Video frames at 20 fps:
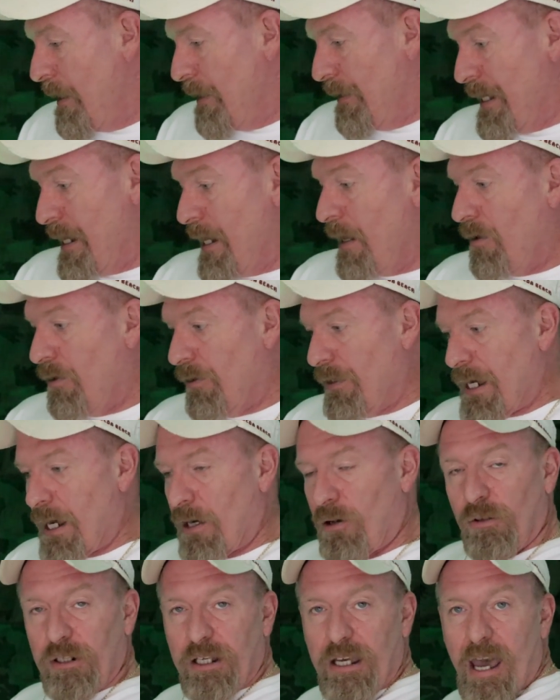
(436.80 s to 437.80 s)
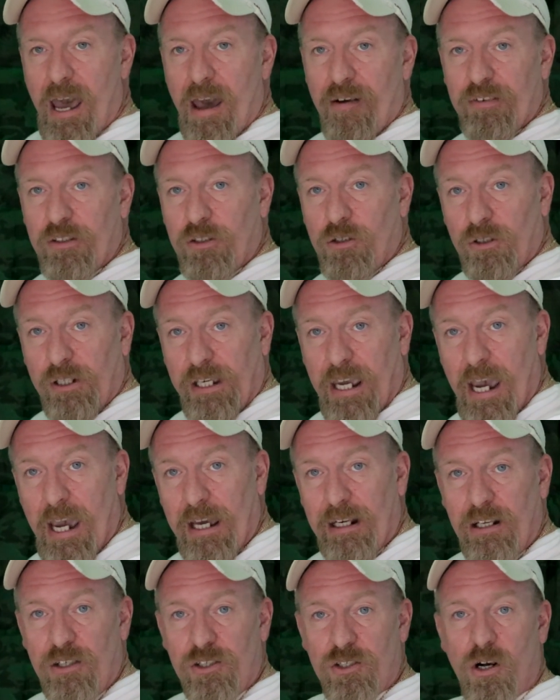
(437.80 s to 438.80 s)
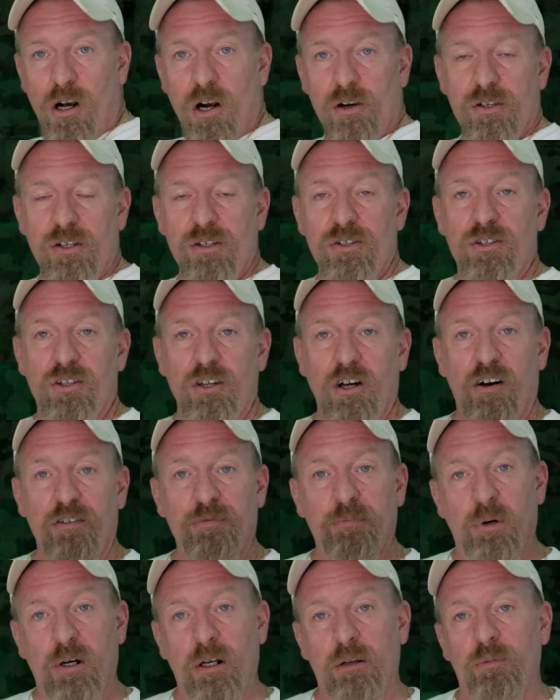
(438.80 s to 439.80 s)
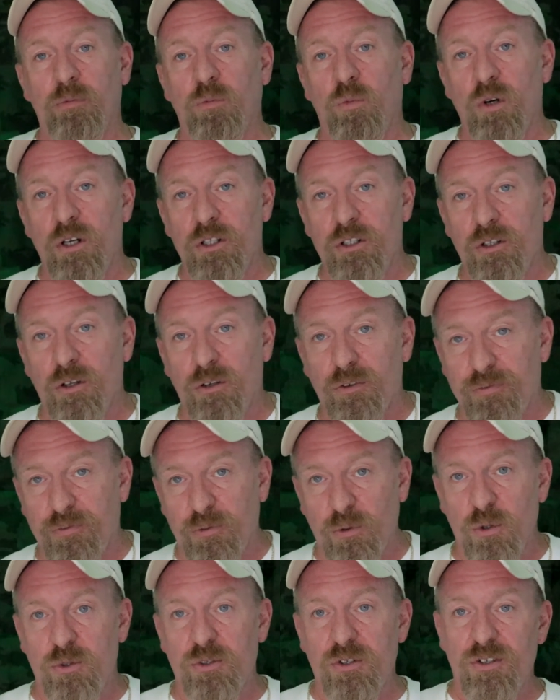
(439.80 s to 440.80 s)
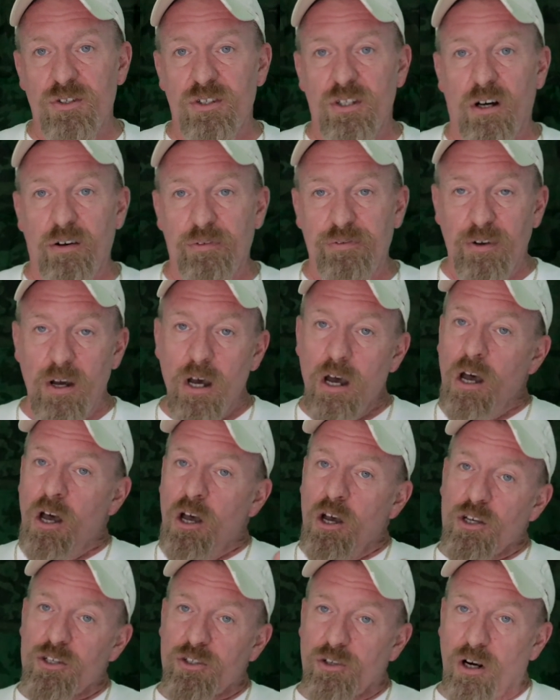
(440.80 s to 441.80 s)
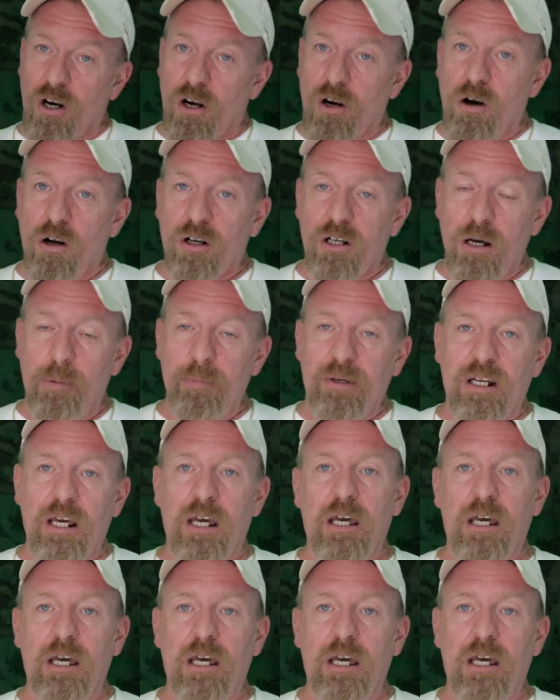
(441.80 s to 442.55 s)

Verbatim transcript: Now, not only having your canning jars and stuff, but when your fruits and stuff start all coming